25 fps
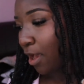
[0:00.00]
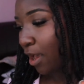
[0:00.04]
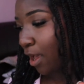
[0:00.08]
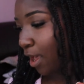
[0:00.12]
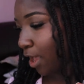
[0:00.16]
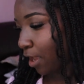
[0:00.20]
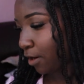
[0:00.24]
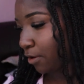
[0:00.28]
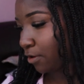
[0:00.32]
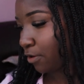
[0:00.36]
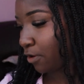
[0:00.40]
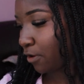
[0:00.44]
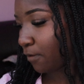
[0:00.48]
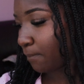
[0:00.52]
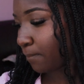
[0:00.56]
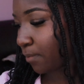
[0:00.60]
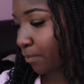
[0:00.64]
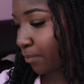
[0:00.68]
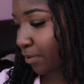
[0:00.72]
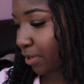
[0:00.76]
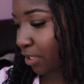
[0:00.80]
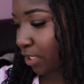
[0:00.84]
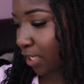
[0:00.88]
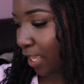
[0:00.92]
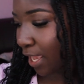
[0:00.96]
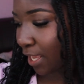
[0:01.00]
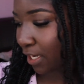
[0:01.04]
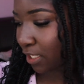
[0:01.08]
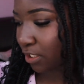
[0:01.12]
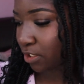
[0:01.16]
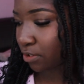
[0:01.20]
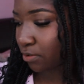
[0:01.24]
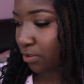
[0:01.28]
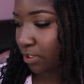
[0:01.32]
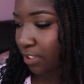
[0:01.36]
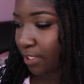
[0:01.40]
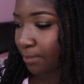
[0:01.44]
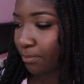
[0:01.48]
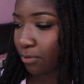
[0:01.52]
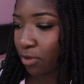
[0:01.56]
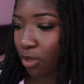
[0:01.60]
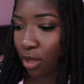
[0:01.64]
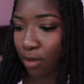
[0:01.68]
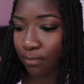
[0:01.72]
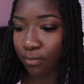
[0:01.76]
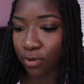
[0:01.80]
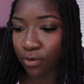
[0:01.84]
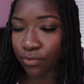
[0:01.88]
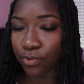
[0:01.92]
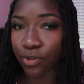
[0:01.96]
I don't know. But we're gonna add a little lip
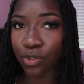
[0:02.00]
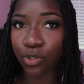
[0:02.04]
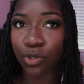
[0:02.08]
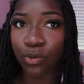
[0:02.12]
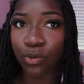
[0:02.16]
combo real